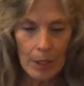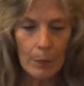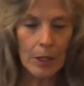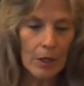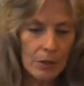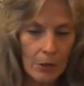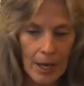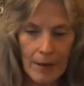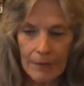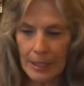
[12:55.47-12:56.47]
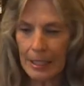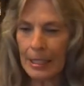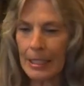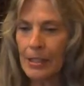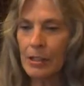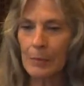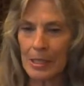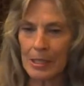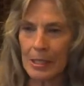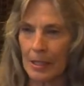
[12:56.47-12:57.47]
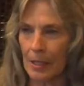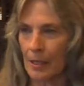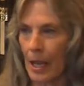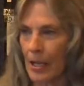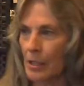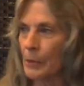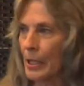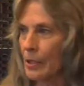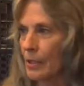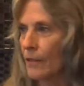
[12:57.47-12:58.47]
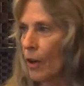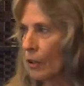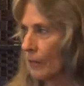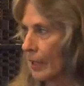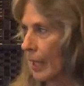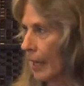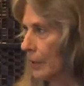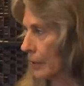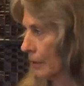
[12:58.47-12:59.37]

we also have the intimacy aspect of all of that.